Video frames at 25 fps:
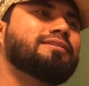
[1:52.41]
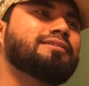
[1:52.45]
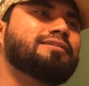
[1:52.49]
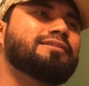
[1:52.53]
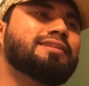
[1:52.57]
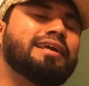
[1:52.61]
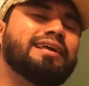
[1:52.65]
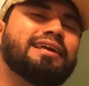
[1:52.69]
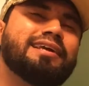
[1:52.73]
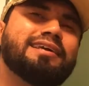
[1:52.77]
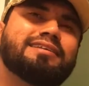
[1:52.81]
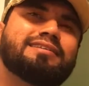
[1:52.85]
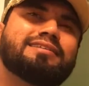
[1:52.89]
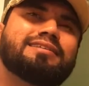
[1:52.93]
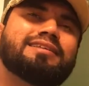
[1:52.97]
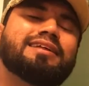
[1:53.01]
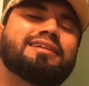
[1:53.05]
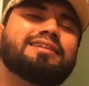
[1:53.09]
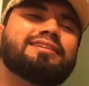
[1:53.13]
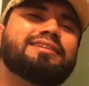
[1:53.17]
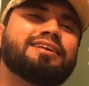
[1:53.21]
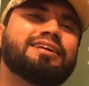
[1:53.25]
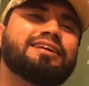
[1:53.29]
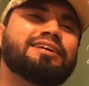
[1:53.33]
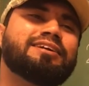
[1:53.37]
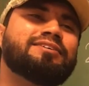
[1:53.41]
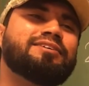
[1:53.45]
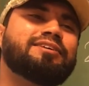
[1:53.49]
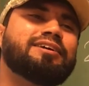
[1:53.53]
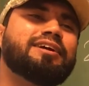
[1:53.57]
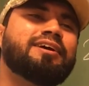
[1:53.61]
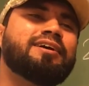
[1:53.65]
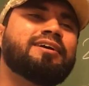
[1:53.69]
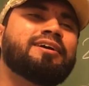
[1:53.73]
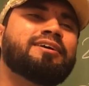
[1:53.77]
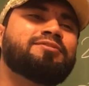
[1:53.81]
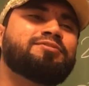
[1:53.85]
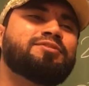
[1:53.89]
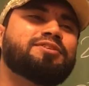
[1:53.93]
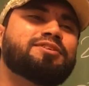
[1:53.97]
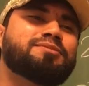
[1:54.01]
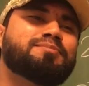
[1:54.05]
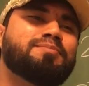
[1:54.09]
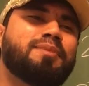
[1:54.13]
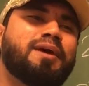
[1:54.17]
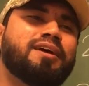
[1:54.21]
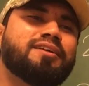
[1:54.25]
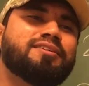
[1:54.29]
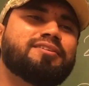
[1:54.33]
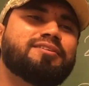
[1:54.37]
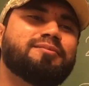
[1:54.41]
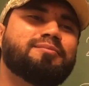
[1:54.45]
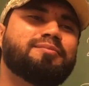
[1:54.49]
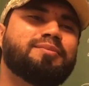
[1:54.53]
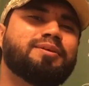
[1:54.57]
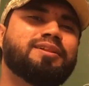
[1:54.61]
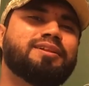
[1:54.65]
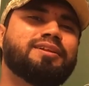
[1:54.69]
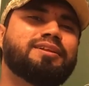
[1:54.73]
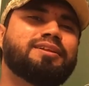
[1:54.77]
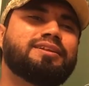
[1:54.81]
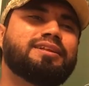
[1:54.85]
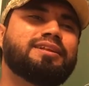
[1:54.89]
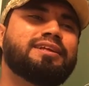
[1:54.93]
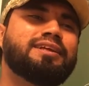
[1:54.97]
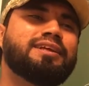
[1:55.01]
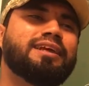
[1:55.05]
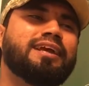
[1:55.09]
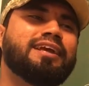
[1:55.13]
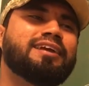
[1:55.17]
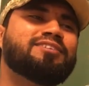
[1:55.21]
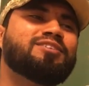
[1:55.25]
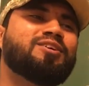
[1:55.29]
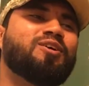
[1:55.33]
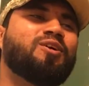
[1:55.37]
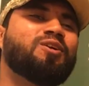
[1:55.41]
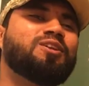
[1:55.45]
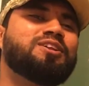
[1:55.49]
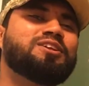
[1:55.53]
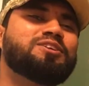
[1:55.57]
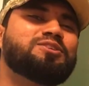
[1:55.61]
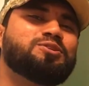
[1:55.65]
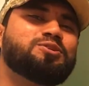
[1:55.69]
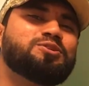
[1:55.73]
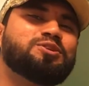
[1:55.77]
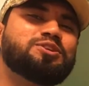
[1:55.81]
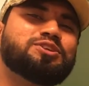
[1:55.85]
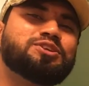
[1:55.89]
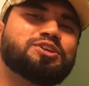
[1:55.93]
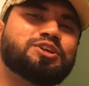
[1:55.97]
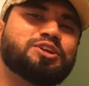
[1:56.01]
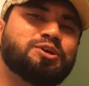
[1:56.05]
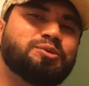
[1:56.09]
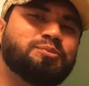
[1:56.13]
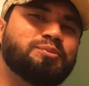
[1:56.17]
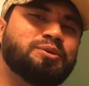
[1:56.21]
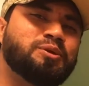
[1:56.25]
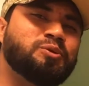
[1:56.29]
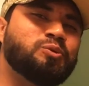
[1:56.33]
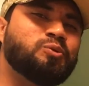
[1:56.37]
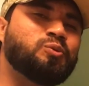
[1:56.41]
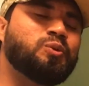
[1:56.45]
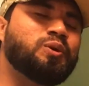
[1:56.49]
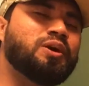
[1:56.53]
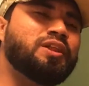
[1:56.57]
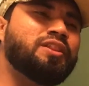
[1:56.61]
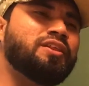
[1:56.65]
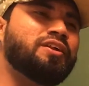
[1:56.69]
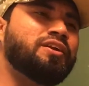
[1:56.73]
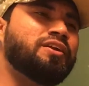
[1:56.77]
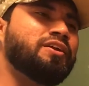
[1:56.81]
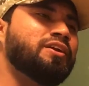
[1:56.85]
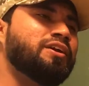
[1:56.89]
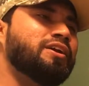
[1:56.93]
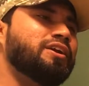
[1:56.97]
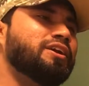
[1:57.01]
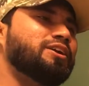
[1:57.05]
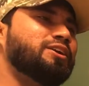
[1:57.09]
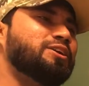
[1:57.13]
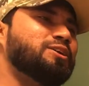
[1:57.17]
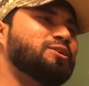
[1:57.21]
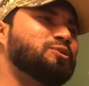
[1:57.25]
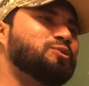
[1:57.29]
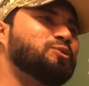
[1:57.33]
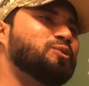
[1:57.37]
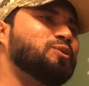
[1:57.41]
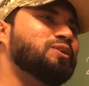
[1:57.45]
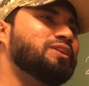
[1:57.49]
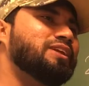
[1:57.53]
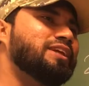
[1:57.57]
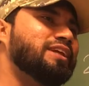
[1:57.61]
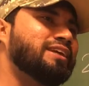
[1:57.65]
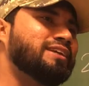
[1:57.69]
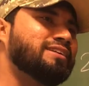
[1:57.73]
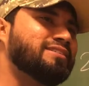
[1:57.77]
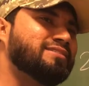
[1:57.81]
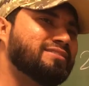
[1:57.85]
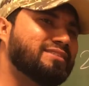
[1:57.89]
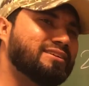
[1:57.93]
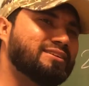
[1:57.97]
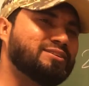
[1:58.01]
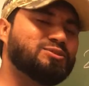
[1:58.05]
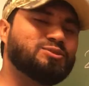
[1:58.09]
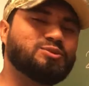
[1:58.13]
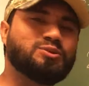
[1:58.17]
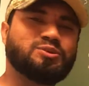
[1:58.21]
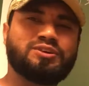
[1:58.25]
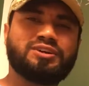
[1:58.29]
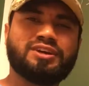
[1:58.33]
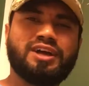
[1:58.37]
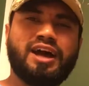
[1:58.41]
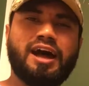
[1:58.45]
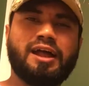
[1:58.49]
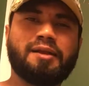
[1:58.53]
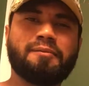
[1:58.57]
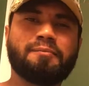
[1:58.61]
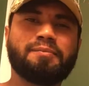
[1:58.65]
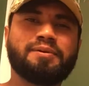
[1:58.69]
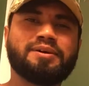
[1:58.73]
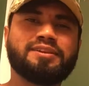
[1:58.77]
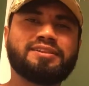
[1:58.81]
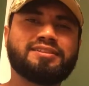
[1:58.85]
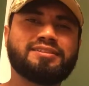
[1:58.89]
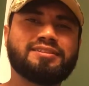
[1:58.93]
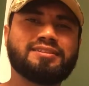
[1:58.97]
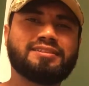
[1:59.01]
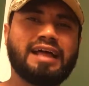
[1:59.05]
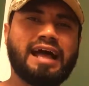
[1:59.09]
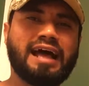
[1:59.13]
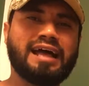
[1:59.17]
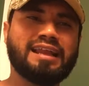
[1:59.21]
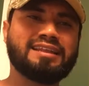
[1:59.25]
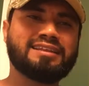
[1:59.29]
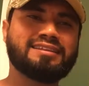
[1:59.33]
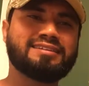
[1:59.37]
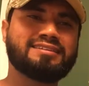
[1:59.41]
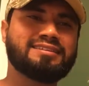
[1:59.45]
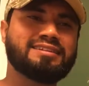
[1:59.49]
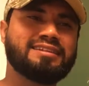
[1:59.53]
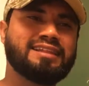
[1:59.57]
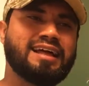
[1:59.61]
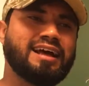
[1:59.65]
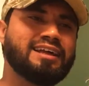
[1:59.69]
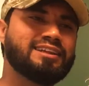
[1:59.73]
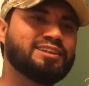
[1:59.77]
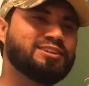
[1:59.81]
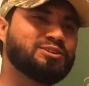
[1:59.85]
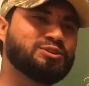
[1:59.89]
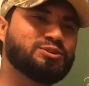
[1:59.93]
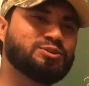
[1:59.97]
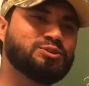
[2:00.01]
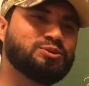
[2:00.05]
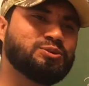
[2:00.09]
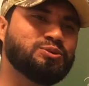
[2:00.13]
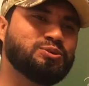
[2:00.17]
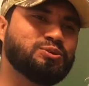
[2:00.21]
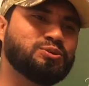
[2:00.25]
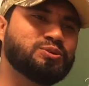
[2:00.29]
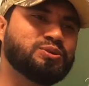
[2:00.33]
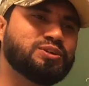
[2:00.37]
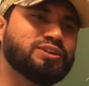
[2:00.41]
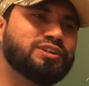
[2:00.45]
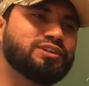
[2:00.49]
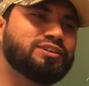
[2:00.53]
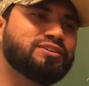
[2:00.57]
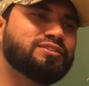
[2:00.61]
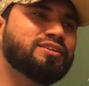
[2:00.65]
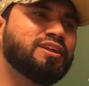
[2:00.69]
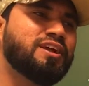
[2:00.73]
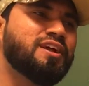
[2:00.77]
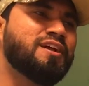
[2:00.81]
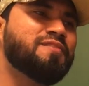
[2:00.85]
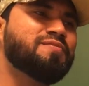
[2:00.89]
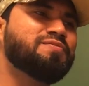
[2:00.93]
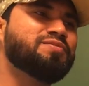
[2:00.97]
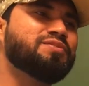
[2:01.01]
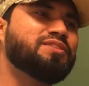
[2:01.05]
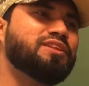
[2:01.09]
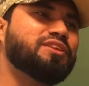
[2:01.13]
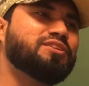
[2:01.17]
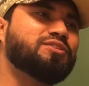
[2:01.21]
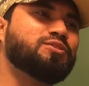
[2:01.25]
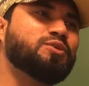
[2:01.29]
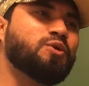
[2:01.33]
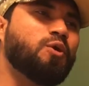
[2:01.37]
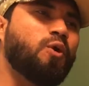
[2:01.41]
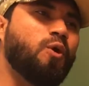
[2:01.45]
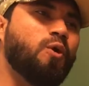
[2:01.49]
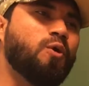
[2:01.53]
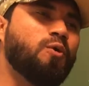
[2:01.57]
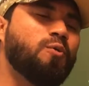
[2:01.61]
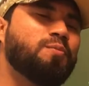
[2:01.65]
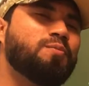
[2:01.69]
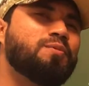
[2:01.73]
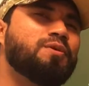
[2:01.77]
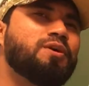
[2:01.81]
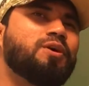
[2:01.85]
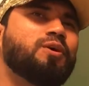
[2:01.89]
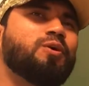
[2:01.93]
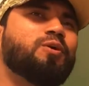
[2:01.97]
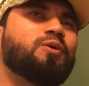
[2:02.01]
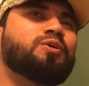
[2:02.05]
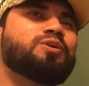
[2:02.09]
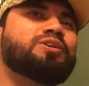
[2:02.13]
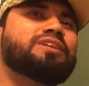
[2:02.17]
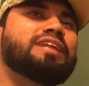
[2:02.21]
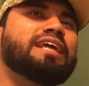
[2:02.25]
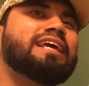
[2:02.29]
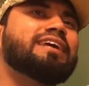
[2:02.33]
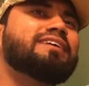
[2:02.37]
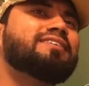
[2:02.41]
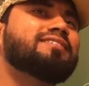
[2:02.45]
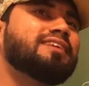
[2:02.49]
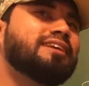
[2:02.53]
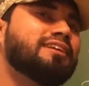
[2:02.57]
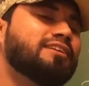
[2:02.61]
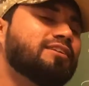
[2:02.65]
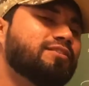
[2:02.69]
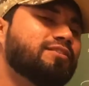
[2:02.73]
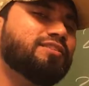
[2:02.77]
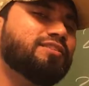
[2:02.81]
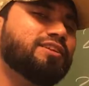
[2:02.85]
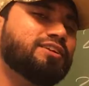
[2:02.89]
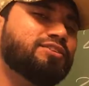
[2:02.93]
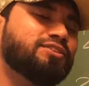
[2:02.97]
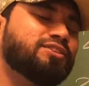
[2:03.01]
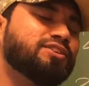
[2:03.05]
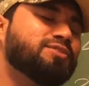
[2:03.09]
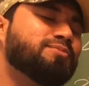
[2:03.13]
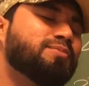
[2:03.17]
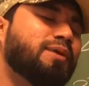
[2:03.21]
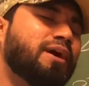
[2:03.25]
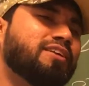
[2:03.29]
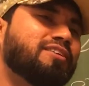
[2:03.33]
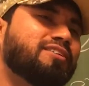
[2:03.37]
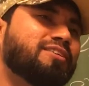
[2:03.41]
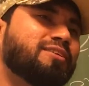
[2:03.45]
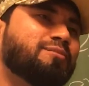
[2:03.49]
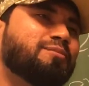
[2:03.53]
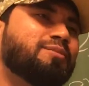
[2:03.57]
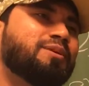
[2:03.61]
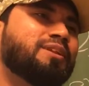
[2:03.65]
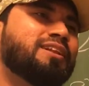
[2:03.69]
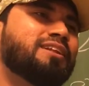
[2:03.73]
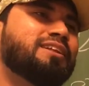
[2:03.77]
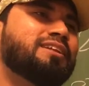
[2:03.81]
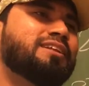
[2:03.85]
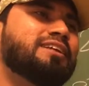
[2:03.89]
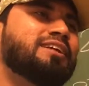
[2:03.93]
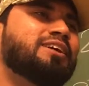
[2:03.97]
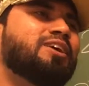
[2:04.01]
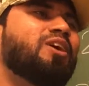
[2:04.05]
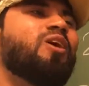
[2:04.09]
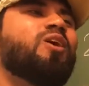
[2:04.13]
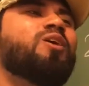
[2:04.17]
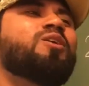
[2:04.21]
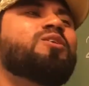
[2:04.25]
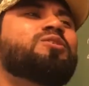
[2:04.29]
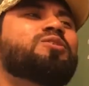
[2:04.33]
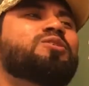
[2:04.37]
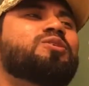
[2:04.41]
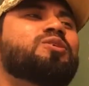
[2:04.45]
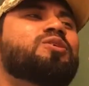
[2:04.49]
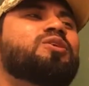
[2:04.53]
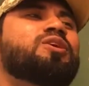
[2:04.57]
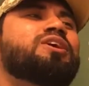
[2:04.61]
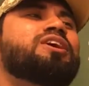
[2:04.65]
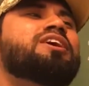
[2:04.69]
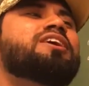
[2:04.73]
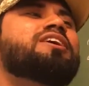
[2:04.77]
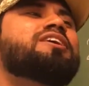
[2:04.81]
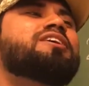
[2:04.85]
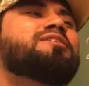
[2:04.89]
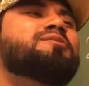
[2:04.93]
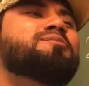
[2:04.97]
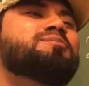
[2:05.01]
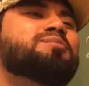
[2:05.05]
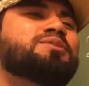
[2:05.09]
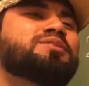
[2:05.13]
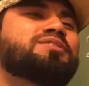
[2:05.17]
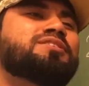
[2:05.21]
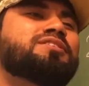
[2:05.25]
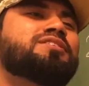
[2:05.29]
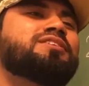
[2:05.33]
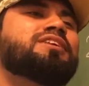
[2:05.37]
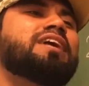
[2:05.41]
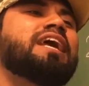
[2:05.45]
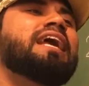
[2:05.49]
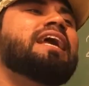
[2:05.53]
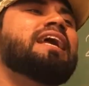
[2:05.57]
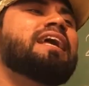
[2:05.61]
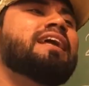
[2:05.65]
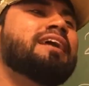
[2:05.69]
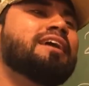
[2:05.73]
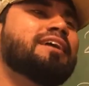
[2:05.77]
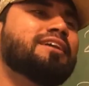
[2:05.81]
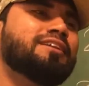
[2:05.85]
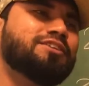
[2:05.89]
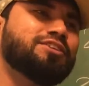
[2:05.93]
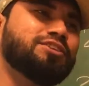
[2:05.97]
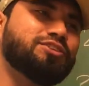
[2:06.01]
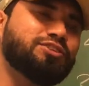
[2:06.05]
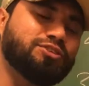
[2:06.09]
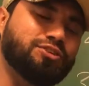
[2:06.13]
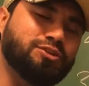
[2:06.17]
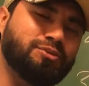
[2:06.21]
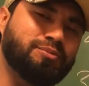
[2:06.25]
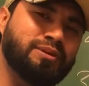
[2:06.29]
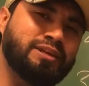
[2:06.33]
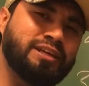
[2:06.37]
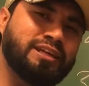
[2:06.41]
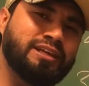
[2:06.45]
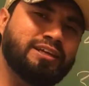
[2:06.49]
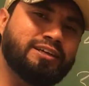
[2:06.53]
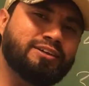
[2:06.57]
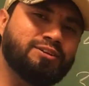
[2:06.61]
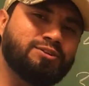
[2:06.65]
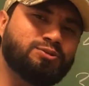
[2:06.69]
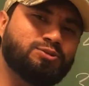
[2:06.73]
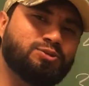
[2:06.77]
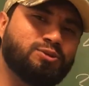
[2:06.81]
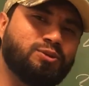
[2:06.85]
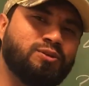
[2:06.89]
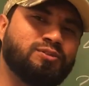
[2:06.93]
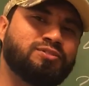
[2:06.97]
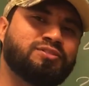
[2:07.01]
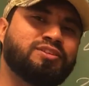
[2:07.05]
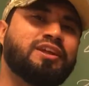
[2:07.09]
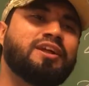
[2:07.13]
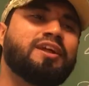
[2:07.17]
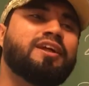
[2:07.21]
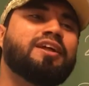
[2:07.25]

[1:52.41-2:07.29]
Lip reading: think that their responsibility is only to determine whether control exists or not, but that is not true because the scope or the extent their responsibility also encompasses determining controls,